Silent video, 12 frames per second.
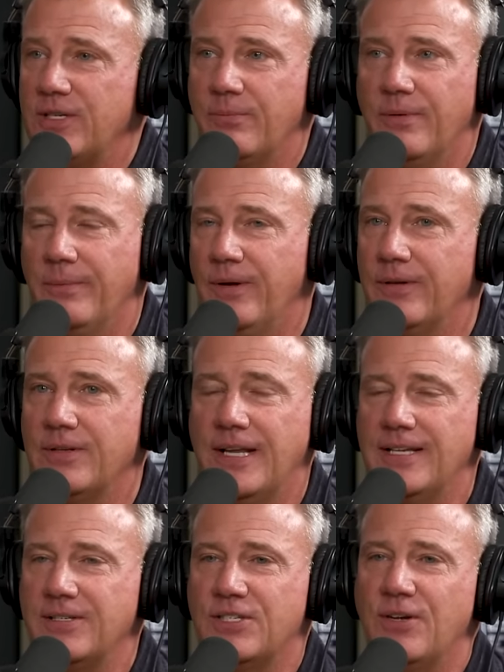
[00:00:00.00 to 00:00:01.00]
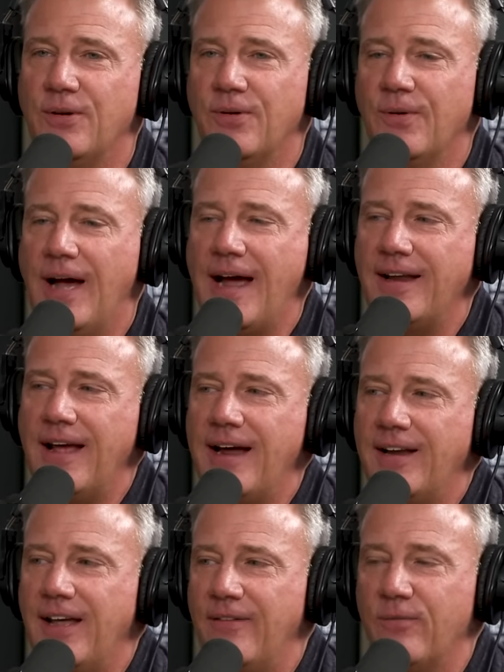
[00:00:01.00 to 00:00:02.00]
He promoted it. So
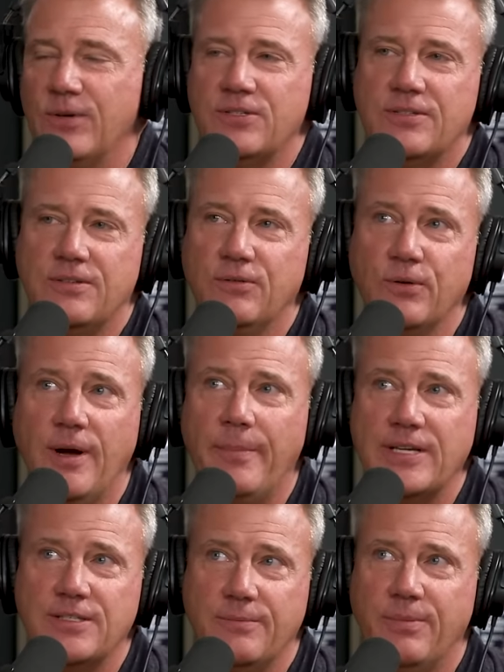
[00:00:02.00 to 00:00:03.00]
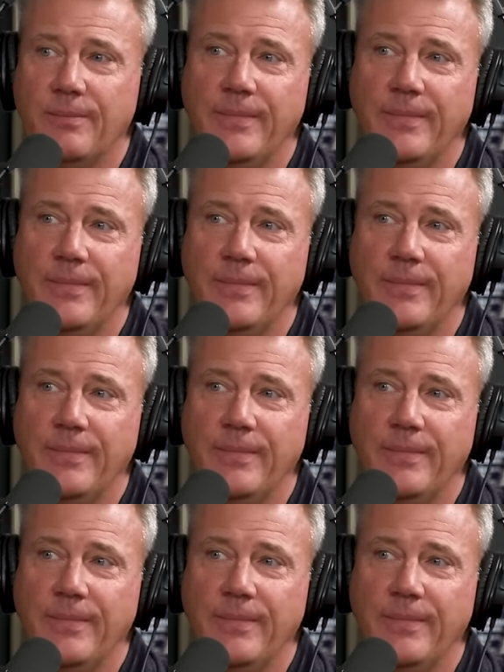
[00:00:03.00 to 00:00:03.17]
I kind of grew up as a